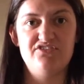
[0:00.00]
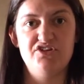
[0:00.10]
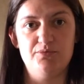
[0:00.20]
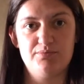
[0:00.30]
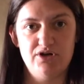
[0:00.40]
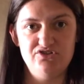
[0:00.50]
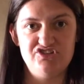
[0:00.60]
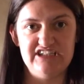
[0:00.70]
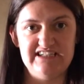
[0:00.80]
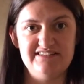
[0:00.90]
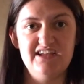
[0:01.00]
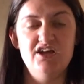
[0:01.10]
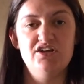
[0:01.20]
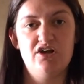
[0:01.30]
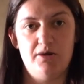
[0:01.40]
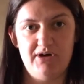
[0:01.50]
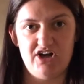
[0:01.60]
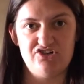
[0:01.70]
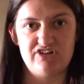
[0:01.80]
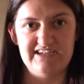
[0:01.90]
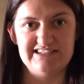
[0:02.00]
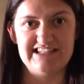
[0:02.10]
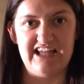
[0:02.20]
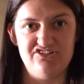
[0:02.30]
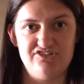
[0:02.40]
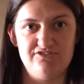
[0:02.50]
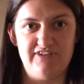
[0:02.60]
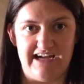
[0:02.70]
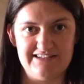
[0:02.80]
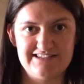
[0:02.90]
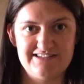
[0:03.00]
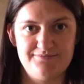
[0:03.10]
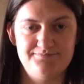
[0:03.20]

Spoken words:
So your protein, carbohydrates and your fats.